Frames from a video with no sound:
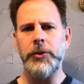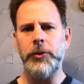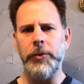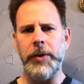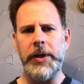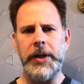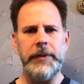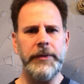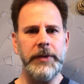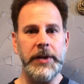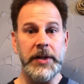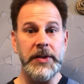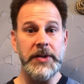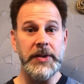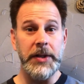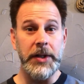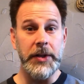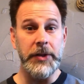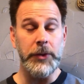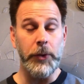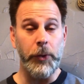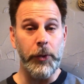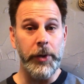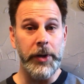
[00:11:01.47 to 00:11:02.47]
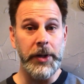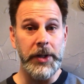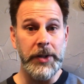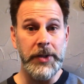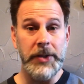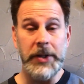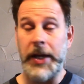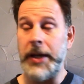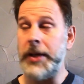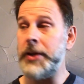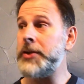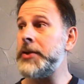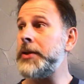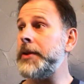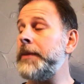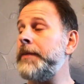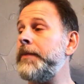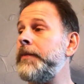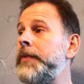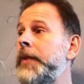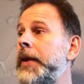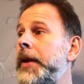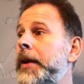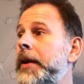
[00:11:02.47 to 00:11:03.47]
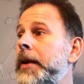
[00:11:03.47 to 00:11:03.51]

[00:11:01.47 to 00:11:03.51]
grief, this disorientation.